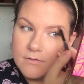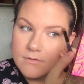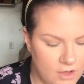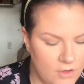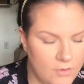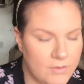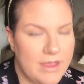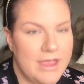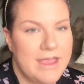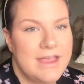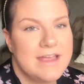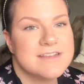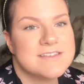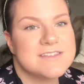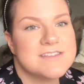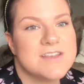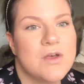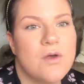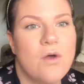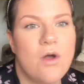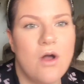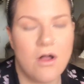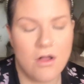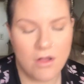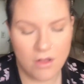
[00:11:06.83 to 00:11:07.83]
Okay,
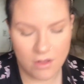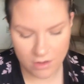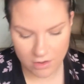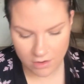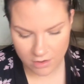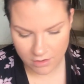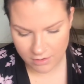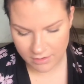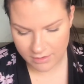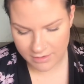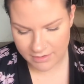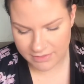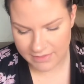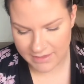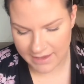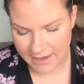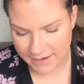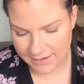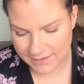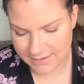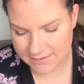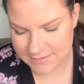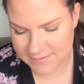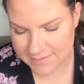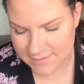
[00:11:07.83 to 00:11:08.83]
so all
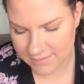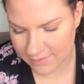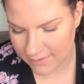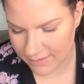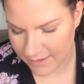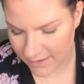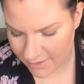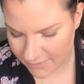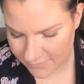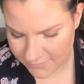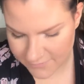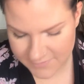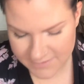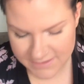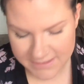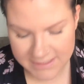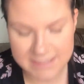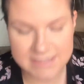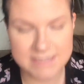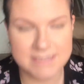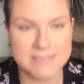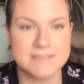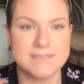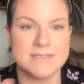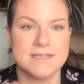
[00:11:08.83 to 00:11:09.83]
that is left
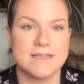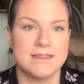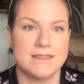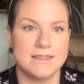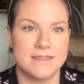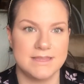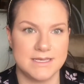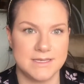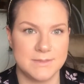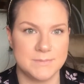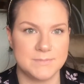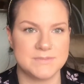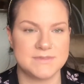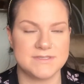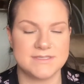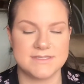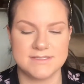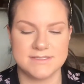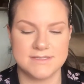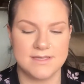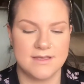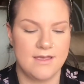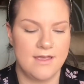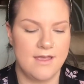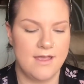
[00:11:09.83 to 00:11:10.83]
is
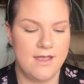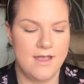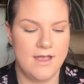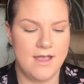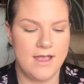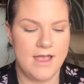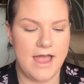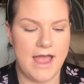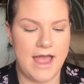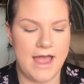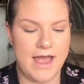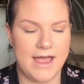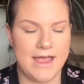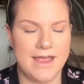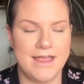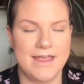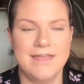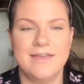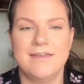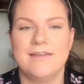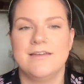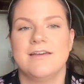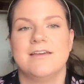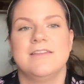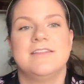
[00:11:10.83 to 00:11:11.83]
lips.
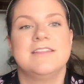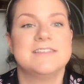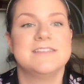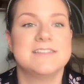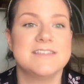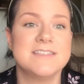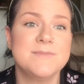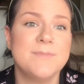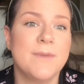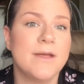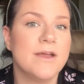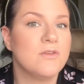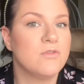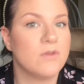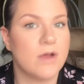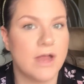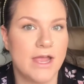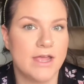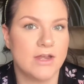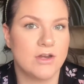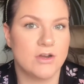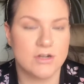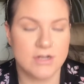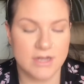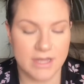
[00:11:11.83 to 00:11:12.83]
This is my
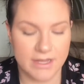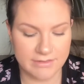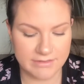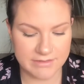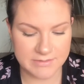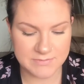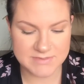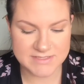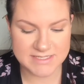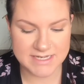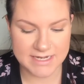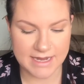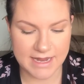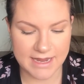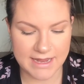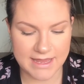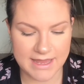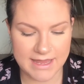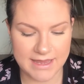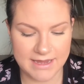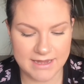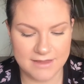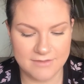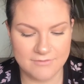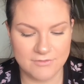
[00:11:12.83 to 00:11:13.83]
ride or die lipstick. I
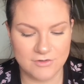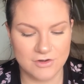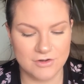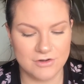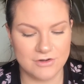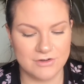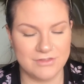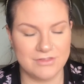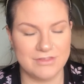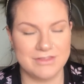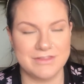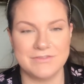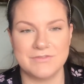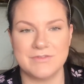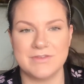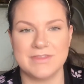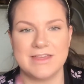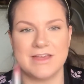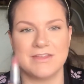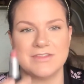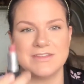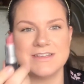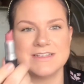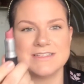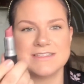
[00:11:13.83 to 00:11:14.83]
can't ever live
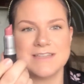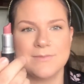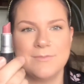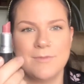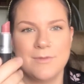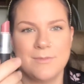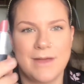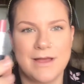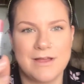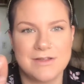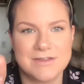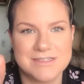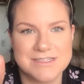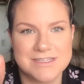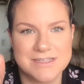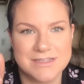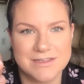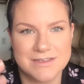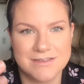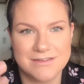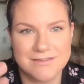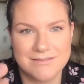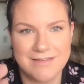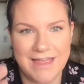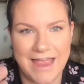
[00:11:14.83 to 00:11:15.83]
without this. I'm about
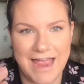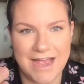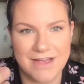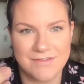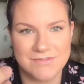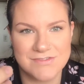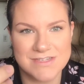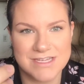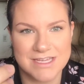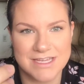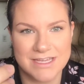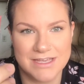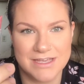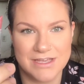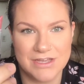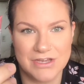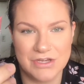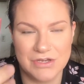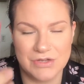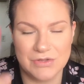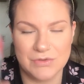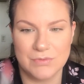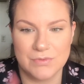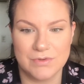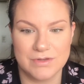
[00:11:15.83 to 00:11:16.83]
to have to get a
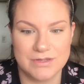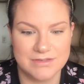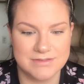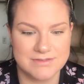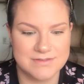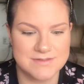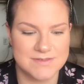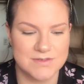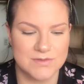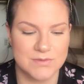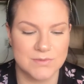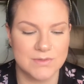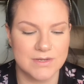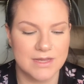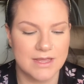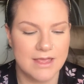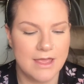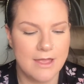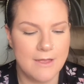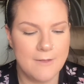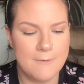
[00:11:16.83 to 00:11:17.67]
new one soon.